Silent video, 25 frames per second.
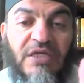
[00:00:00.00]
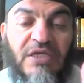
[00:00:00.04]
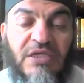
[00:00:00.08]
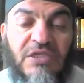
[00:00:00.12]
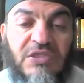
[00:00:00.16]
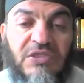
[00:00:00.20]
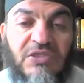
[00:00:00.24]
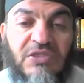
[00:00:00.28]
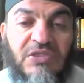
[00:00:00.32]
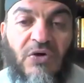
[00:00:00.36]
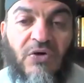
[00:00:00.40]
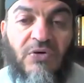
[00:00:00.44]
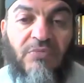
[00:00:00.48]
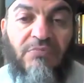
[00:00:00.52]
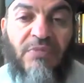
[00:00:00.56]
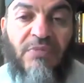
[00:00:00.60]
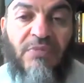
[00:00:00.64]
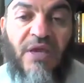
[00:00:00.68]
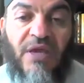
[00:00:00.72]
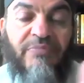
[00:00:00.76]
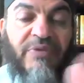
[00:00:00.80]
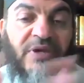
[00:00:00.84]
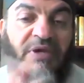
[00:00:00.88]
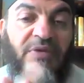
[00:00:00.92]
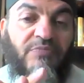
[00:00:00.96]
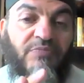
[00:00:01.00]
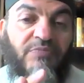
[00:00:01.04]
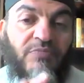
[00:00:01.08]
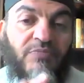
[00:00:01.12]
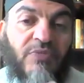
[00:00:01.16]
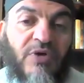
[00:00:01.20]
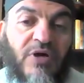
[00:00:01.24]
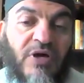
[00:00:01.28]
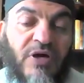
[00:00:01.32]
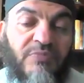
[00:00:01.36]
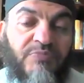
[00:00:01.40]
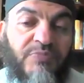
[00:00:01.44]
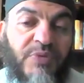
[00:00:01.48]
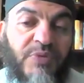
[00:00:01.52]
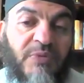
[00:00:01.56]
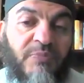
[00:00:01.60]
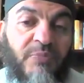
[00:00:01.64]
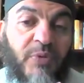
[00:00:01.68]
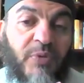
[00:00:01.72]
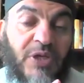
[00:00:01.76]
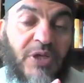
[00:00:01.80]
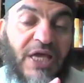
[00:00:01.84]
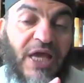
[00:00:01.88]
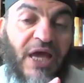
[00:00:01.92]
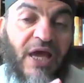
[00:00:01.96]
so maybe
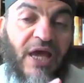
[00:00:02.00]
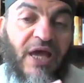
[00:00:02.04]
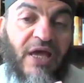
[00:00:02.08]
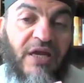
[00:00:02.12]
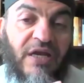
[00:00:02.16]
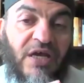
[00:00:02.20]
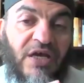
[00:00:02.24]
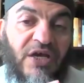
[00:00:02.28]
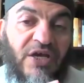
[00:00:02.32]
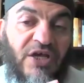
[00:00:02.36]
people can